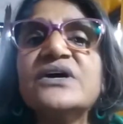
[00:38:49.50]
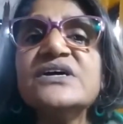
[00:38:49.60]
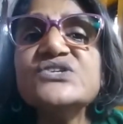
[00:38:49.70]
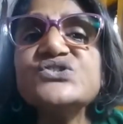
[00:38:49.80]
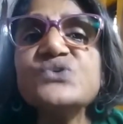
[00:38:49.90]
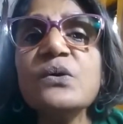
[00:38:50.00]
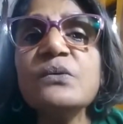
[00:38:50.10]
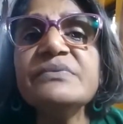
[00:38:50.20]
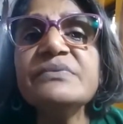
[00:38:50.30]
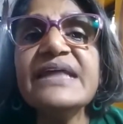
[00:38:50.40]

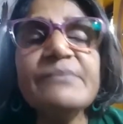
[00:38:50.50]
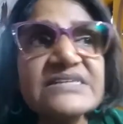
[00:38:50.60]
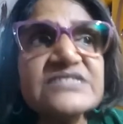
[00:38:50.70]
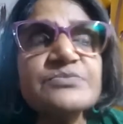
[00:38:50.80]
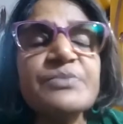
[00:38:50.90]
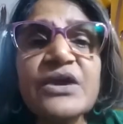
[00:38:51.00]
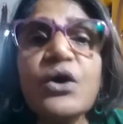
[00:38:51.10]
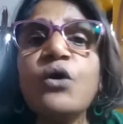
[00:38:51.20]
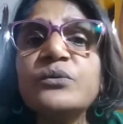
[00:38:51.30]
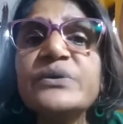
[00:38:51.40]
So there must be
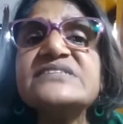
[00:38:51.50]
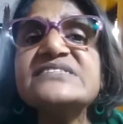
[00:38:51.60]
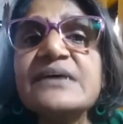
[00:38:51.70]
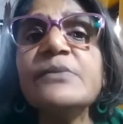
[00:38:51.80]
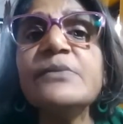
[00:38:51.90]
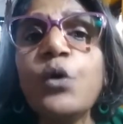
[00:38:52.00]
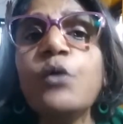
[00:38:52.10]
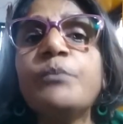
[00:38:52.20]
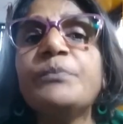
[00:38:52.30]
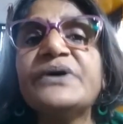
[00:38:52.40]
always some
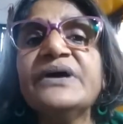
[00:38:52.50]
hope.